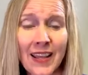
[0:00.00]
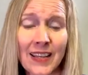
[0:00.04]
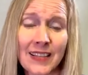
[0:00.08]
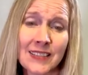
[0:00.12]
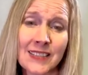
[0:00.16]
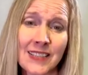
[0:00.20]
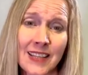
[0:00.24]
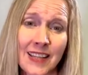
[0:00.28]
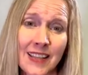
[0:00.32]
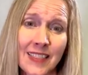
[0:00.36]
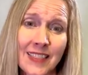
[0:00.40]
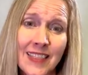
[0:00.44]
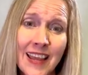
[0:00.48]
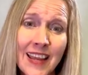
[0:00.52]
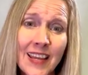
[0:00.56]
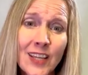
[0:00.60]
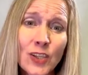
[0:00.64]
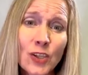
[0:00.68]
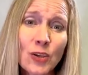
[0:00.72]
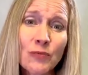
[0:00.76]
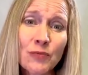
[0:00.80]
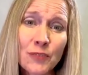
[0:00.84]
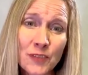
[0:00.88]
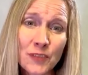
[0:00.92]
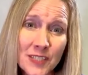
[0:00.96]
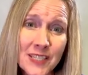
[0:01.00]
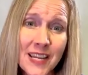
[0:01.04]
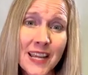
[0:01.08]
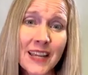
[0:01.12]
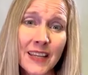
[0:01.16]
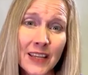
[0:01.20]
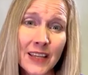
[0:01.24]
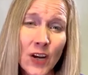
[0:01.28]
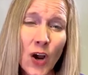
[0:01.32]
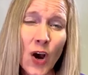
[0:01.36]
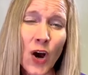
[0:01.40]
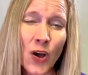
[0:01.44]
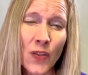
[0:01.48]
Thank you for taking
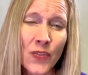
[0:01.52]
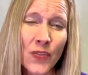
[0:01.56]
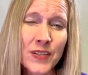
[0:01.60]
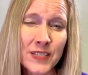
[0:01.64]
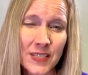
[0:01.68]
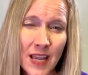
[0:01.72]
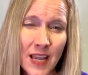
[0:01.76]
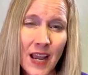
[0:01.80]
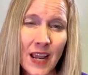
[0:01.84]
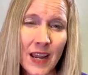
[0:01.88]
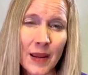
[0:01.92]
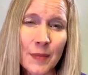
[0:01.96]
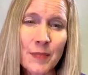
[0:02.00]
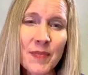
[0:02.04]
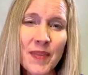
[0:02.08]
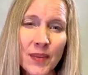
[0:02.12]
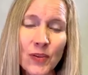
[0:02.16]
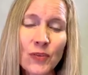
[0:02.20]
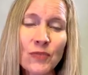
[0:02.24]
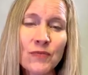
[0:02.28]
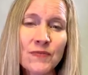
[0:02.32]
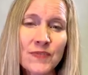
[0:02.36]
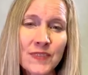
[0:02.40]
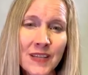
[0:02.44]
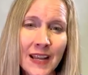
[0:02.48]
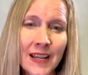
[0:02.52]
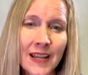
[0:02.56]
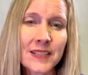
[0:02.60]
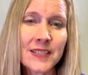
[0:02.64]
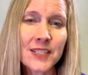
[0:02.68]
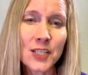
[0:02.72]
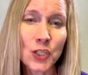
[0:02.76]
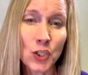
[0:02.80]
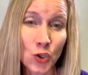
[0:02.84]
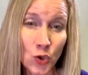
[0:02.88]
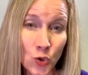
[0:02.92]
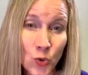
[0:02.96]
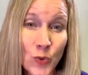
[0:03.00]
all the time that you've done to
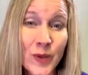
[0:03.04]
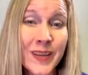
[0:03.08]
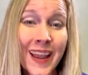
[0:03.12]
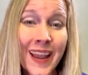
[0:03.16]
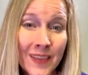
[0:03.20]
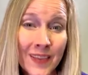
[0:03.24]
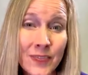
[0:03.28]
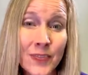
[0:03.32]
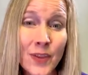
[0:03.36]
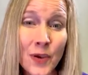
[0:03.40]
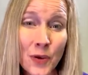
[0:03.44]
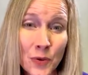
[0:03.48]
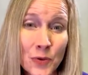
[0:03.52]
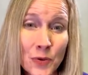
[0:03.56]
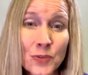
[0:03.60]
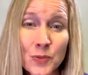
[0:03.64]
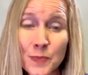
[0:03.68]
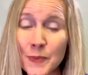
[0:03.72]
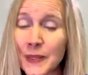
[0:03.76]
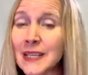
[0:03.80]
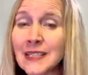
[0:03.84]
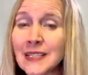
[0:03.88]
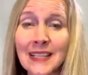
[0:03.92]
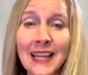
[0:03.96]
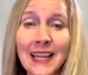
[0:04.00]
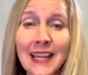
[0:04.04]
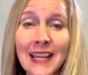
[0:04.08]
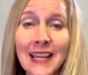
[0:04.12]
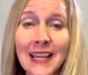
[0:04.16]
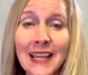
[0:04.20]
create those, because I can't